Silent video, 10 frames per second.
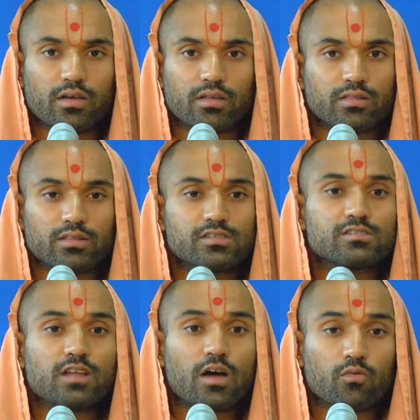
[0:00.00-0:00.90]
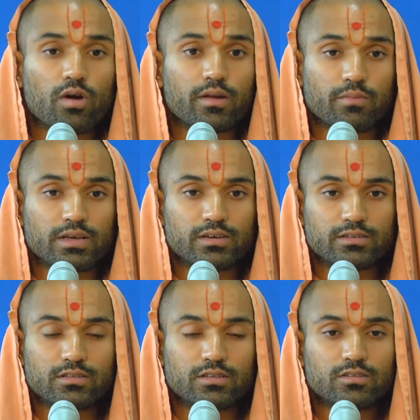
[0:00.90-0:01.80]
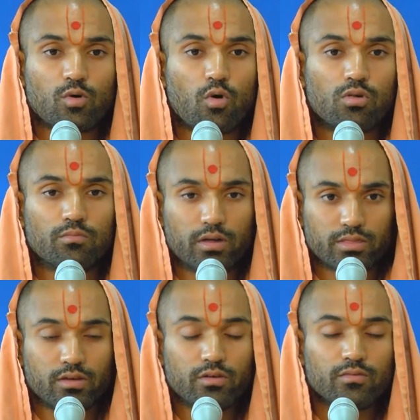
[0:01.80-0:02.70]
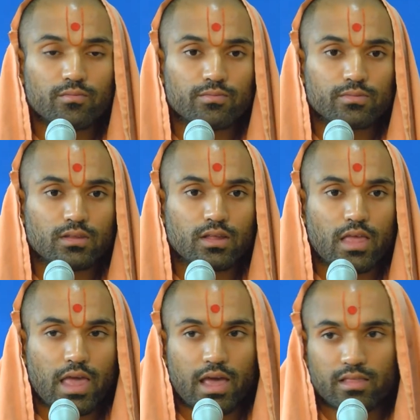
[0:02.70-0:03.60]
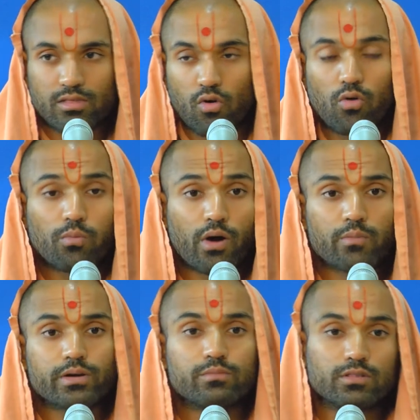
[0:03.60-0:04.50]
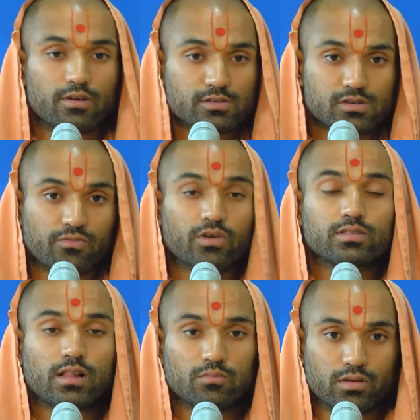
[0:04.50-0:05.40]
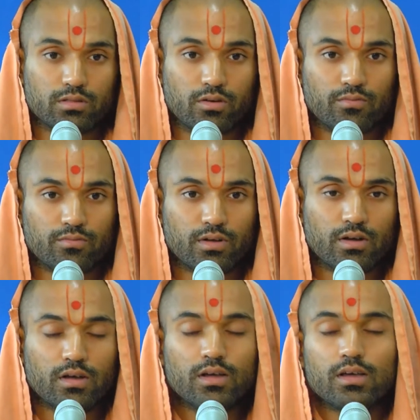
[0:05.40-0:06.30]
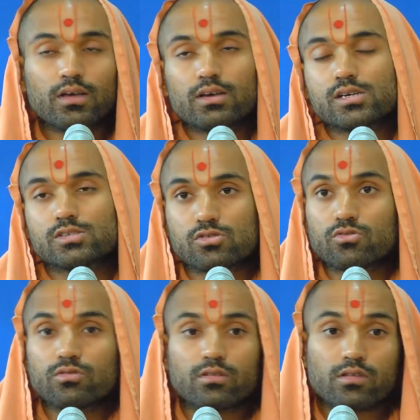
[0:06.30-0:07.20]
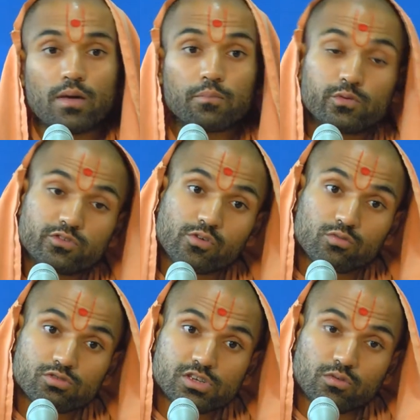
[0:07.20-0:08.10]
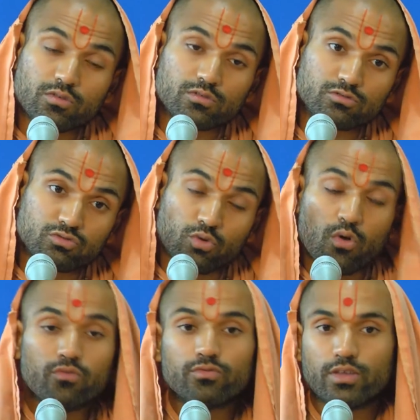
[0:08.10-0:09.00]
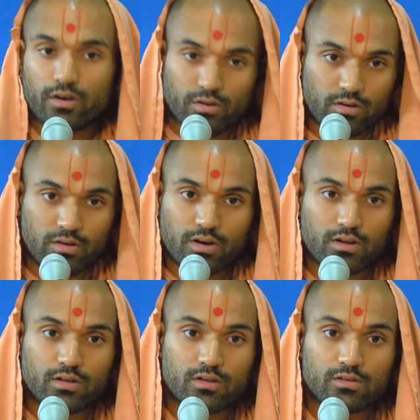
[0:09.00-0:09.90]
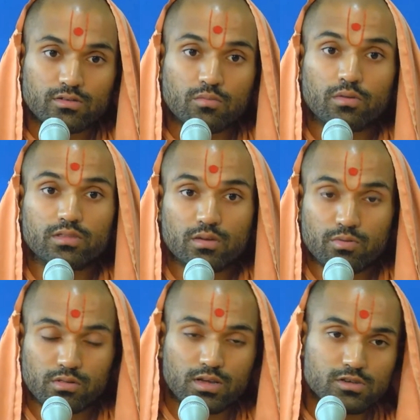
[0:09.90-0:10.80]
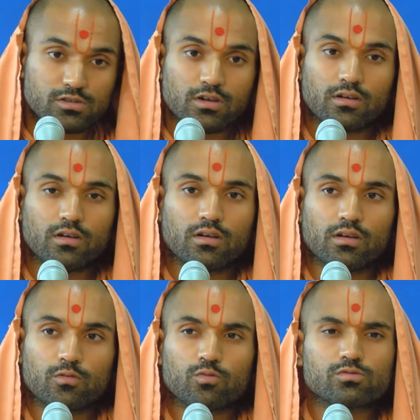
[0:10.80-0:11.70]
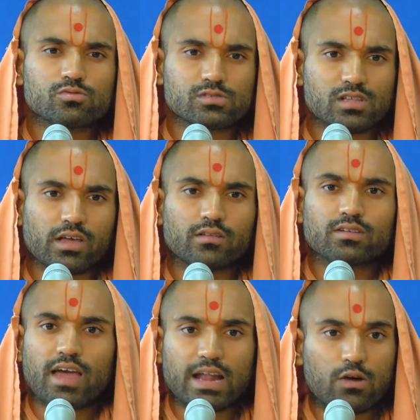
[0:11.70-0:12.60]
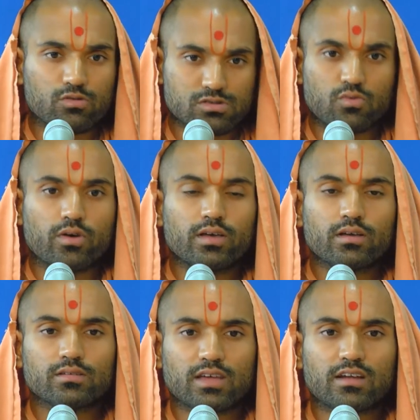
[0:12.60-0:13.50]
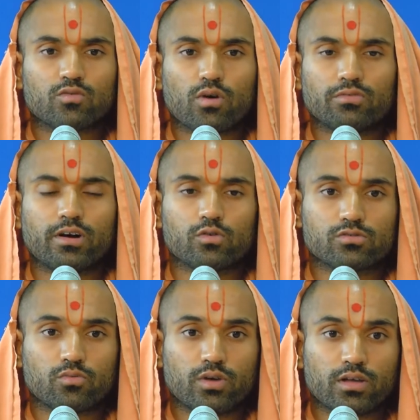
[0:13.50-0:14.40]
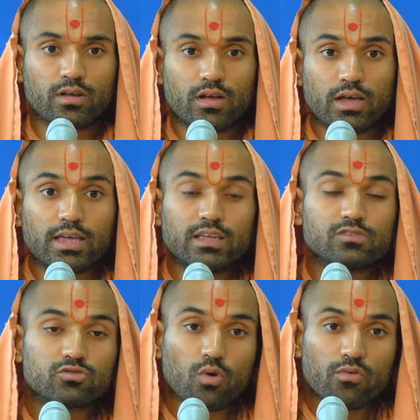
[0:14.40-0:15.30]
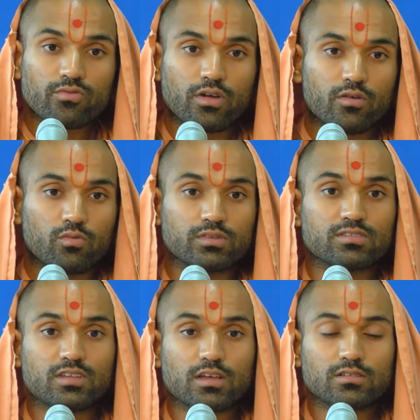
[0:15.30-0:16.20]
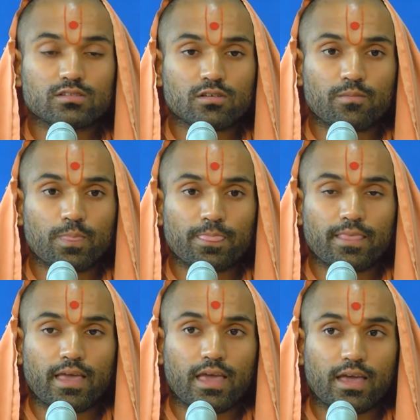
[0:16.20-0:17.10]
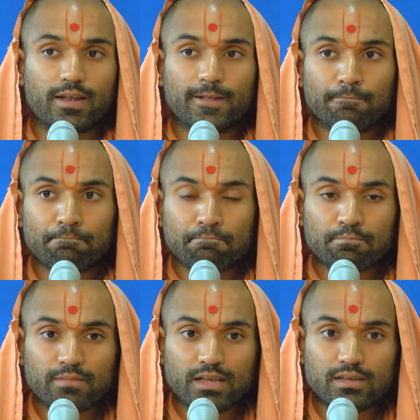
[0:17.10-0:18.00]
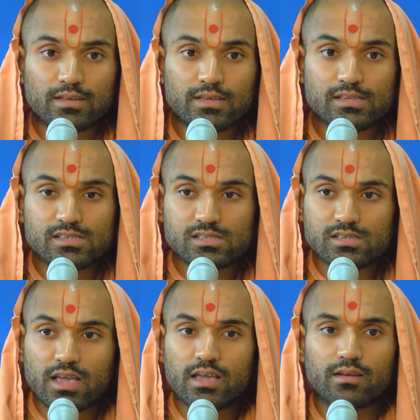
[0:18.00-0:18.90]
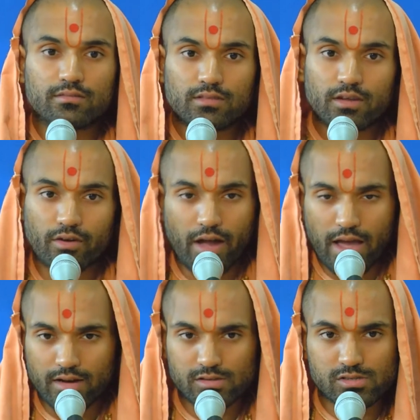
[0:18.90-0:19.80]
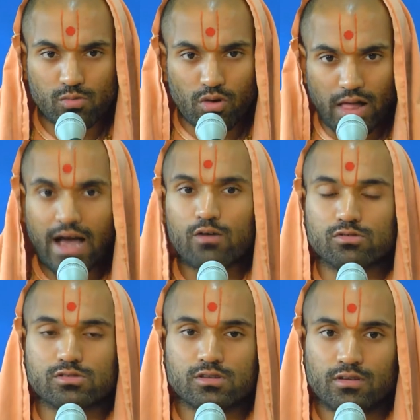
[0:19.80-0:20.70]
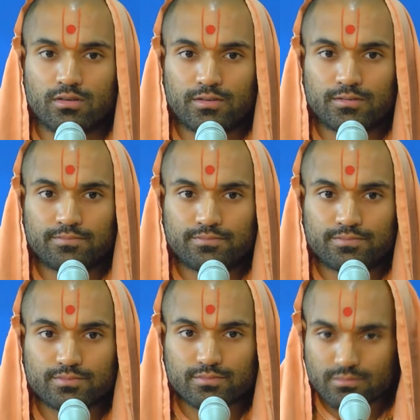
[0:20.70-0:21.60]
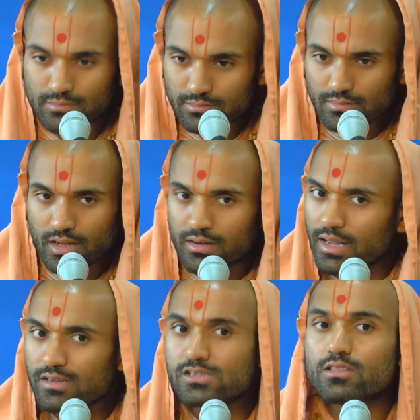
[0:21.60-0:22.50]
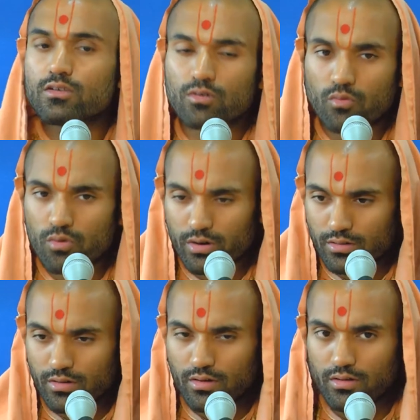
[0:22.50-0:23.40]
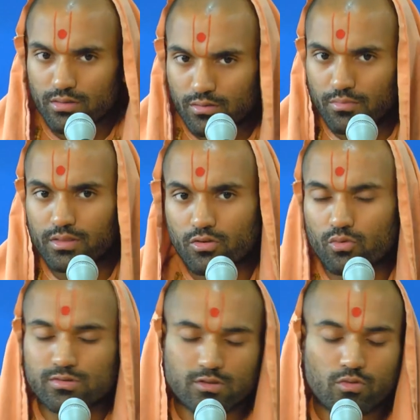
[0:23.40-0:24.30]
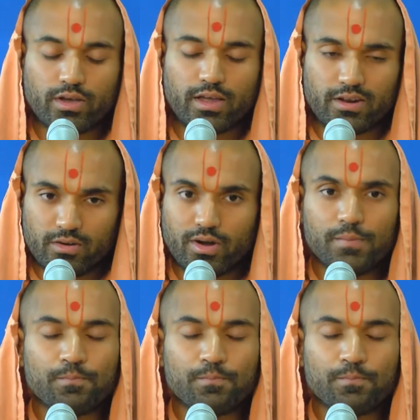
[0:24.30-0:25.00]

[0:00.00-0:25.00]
this is not right because this whole mandir and the whole property belongs to Vartal Mandir. So due to that, Puja Guruji drove there to Madhya Pradesh, which was like 10 hours away, 10, 12 hours away. He drove there with saints and he stayed there at a small house next to the where the, the mandir was located, okay?